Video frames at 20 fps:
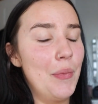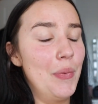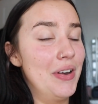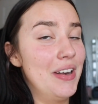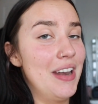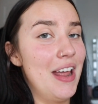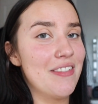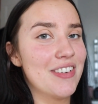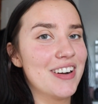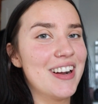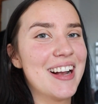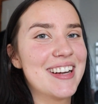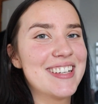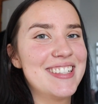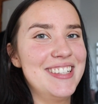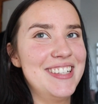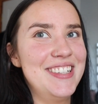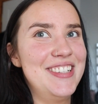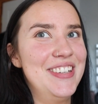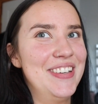I wouldn't ever
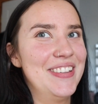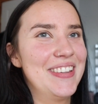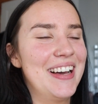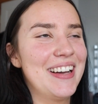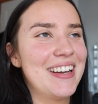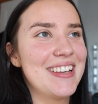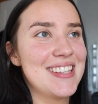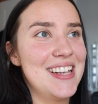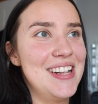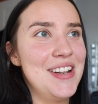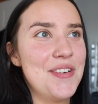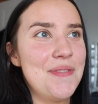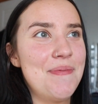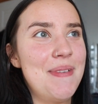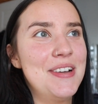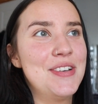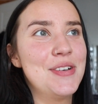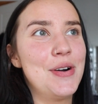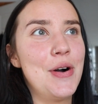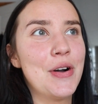actually do that because I love
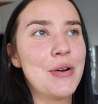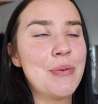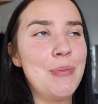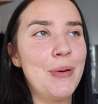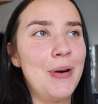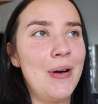my dog,